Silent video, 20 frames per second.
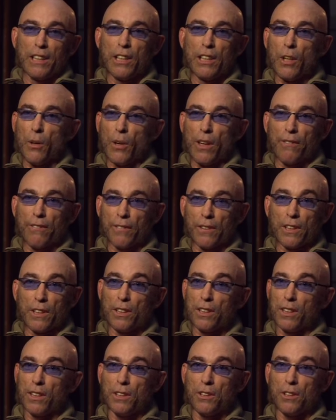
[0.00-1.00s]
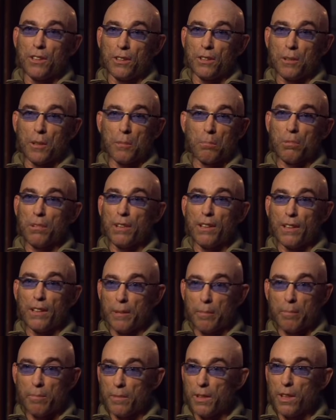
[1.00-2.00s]
you know, at first he's just
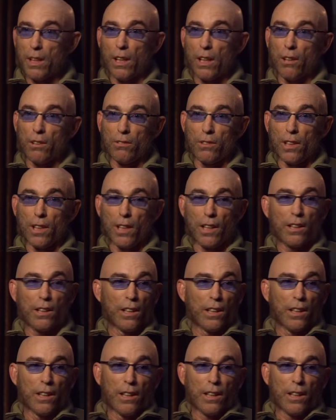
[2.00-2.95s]
completely, you know, uh,